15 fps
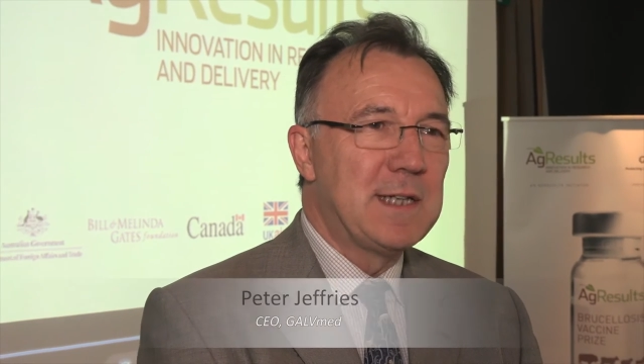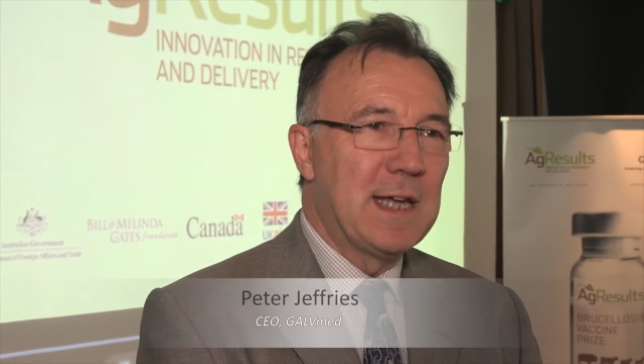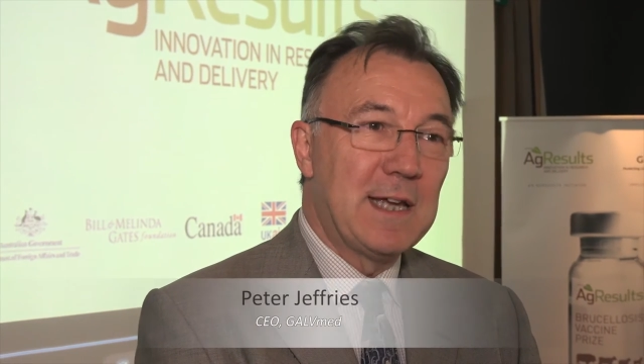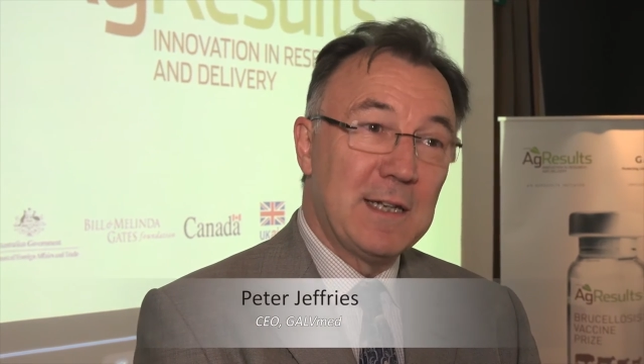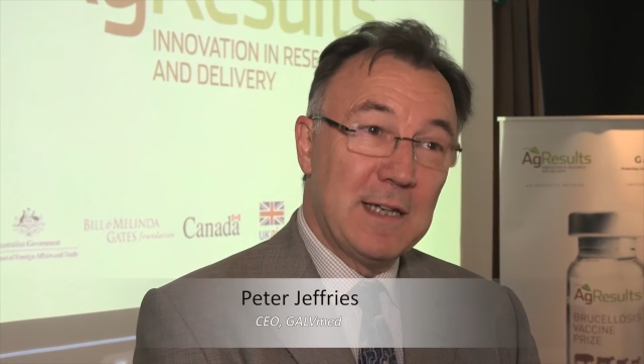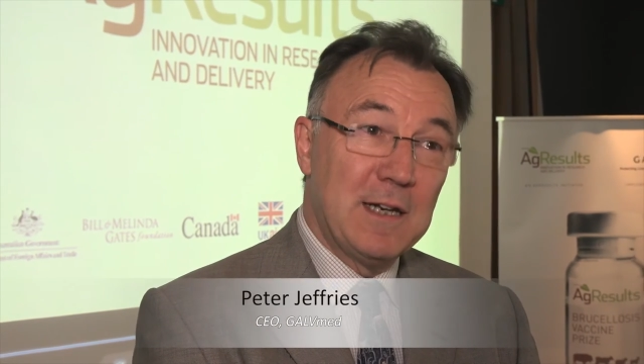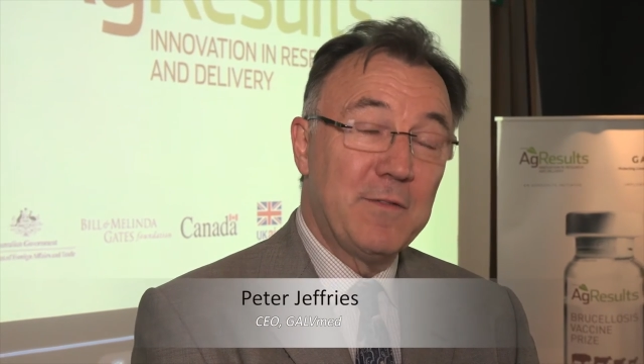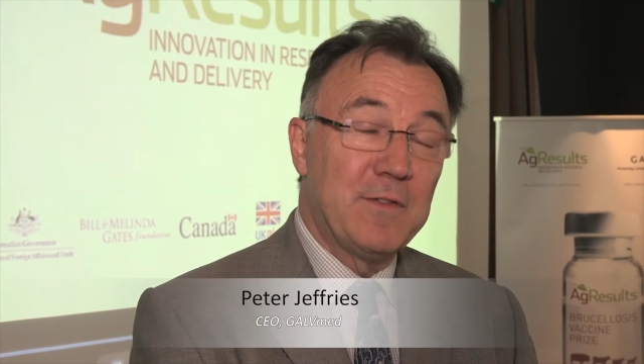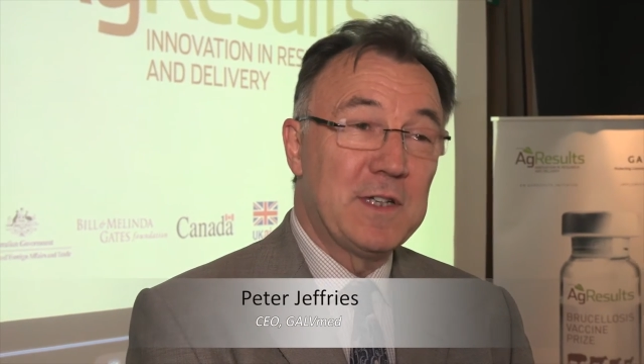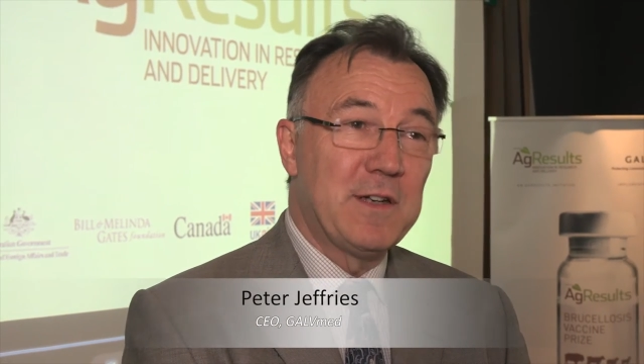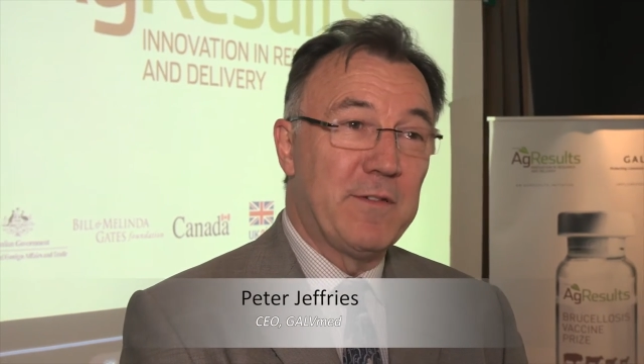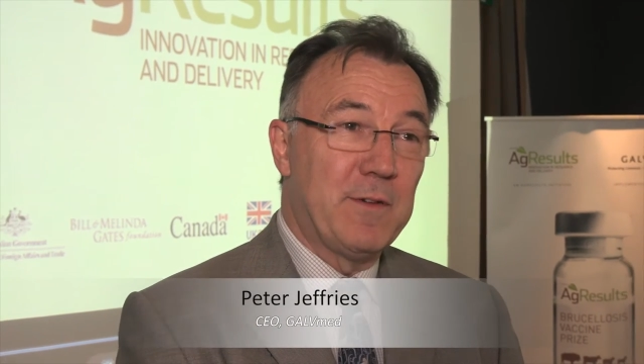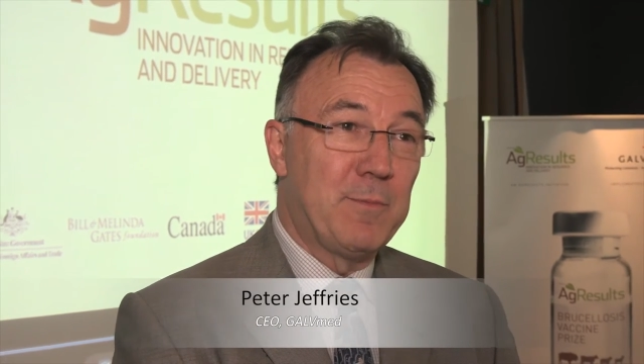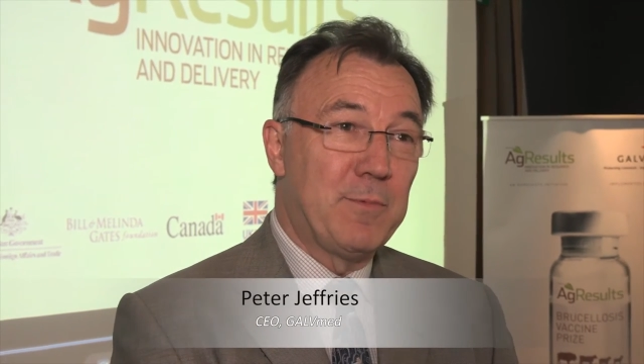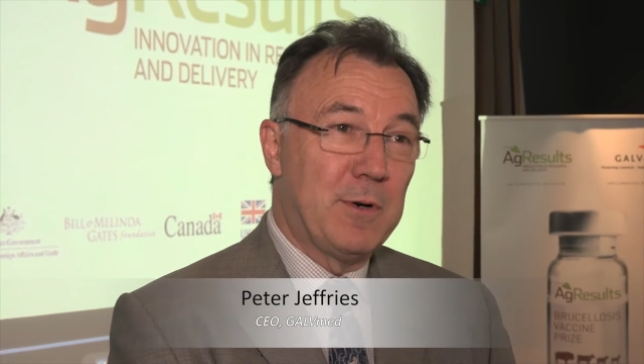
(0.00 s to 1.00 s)
take an
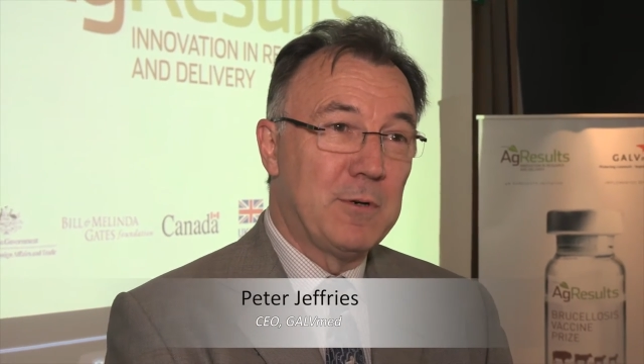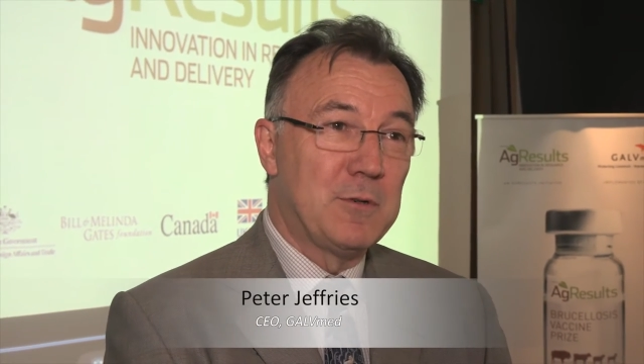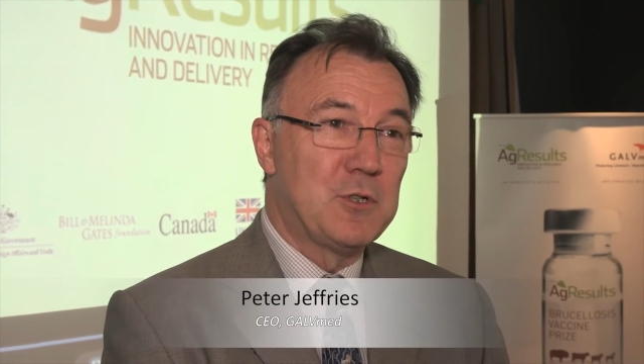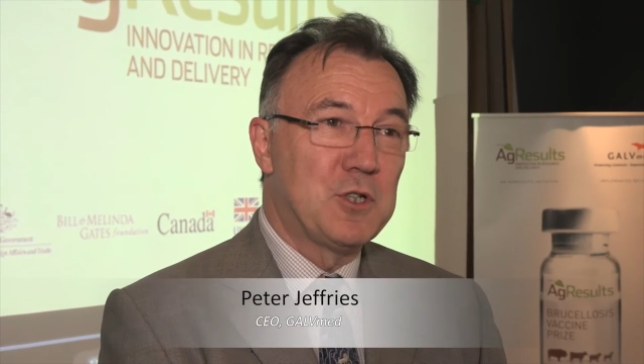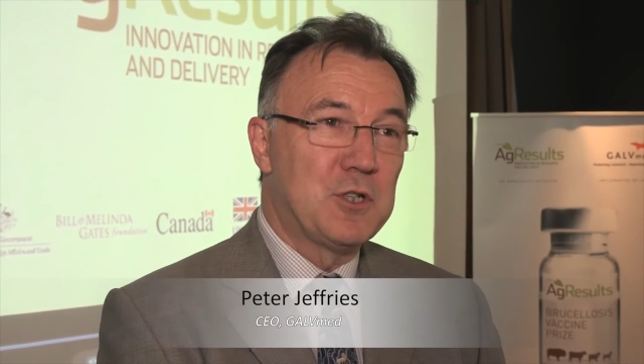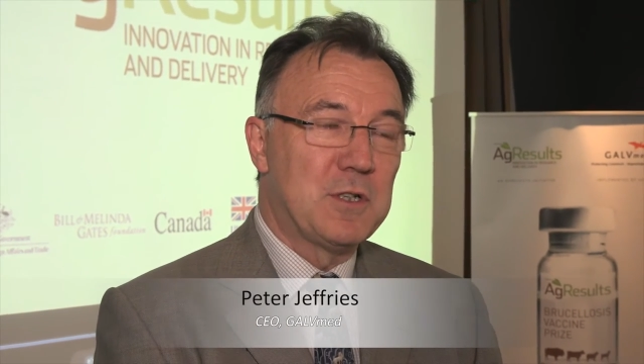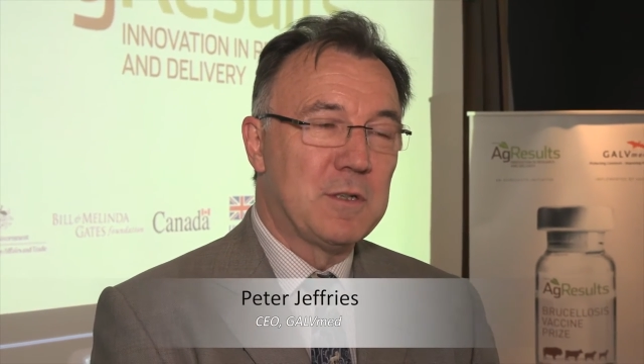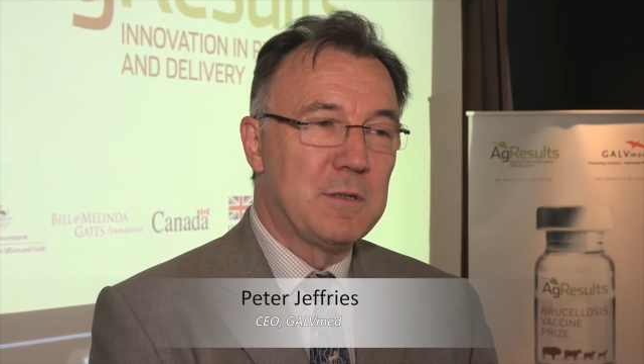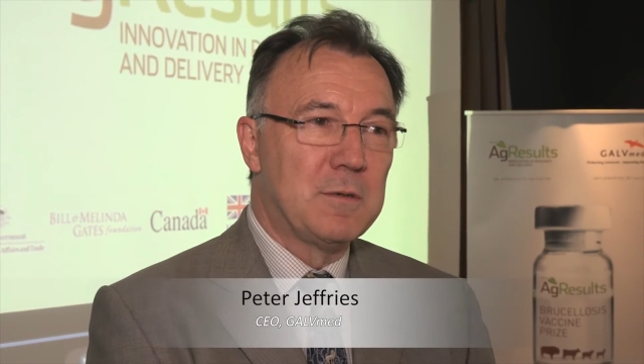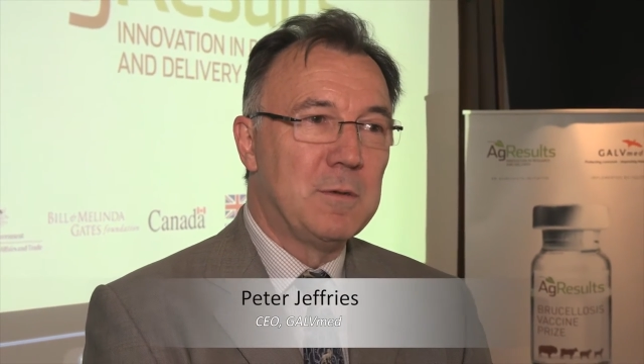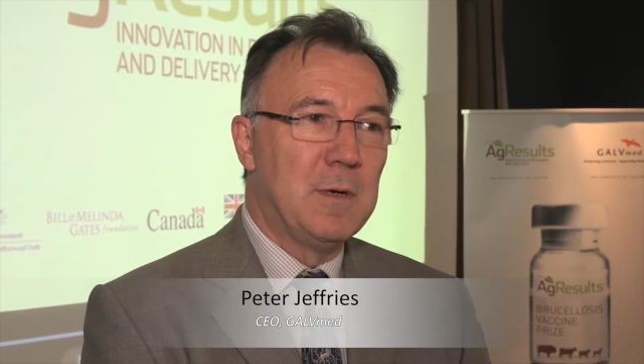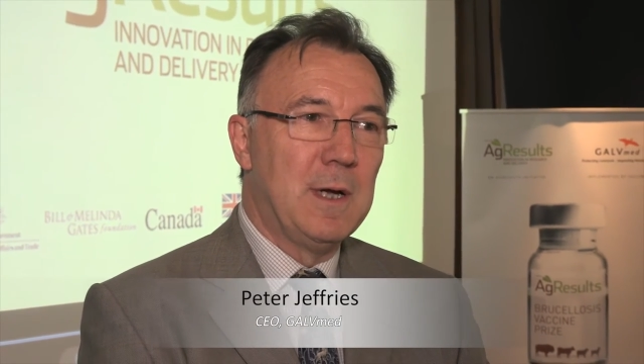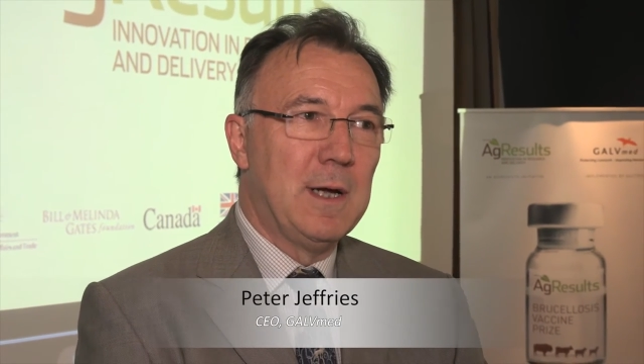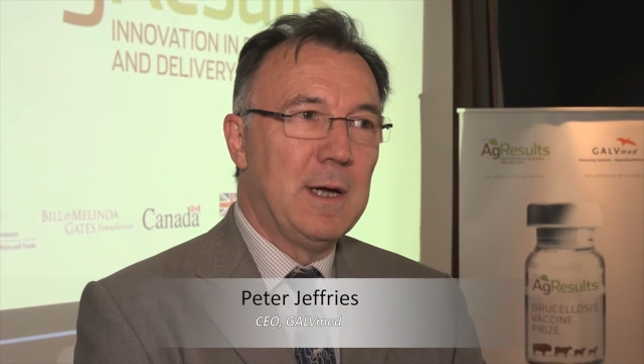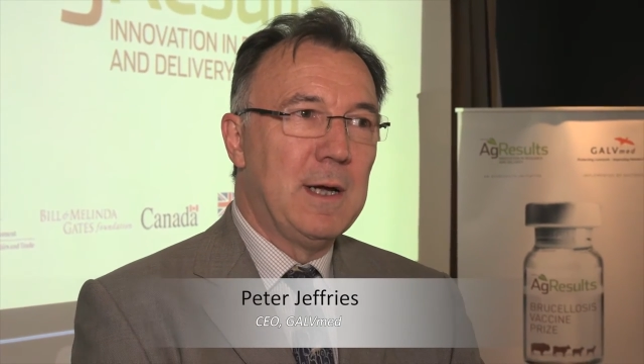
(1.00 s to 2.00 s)
innovative approach to